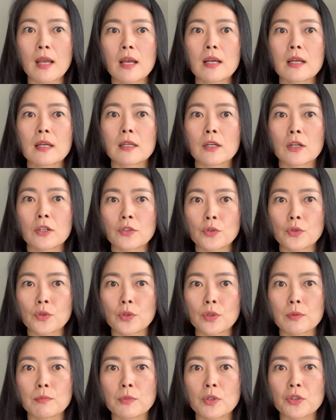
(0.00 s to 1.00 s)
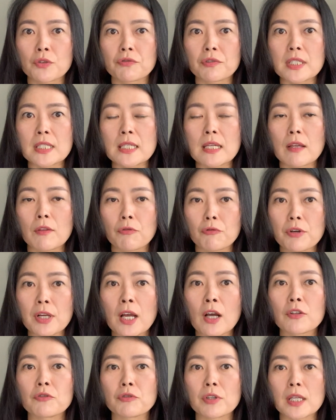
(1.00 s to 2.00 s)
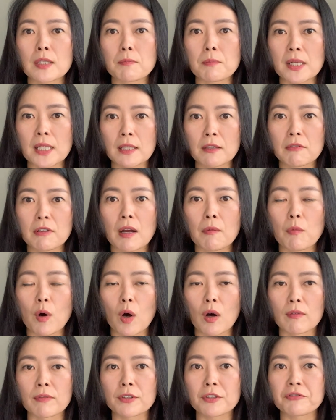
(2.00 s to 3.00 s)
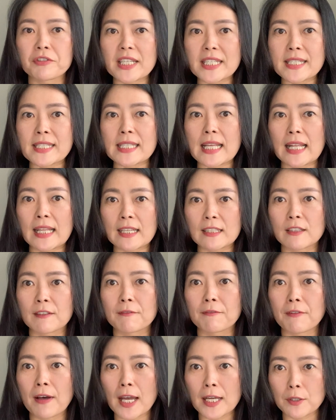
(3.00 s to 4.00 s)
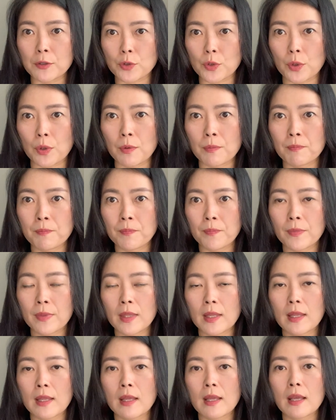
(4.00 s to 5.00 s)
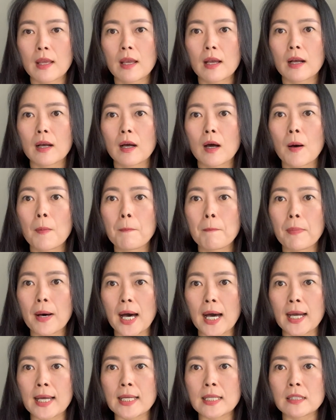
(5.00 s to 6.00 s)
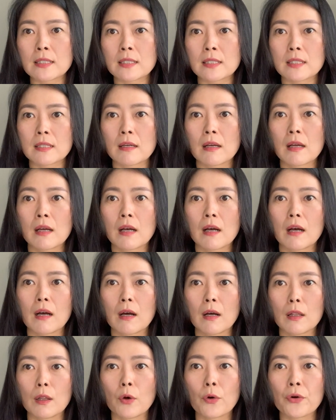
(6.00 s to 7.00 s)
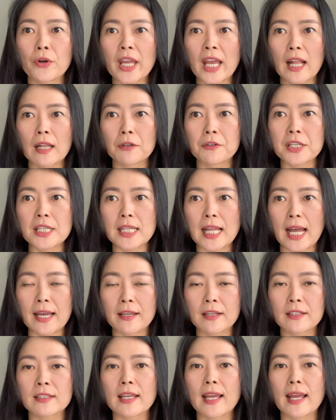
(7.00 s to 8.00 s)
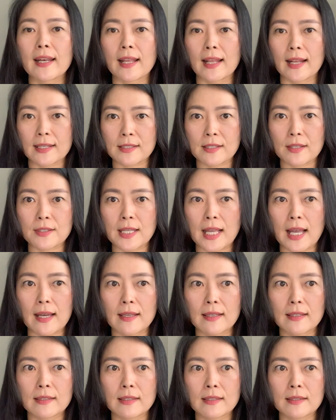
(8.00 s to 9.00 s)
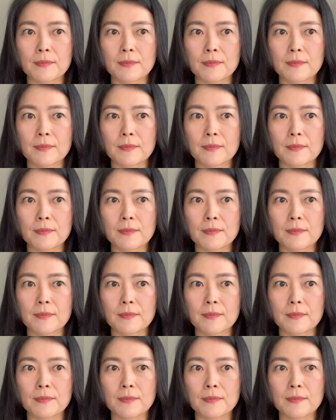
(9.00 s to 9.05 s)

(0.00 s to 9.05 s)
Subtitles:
consumed 300 milligram of green selected phytosome, combined a low-calorie diet and exercise.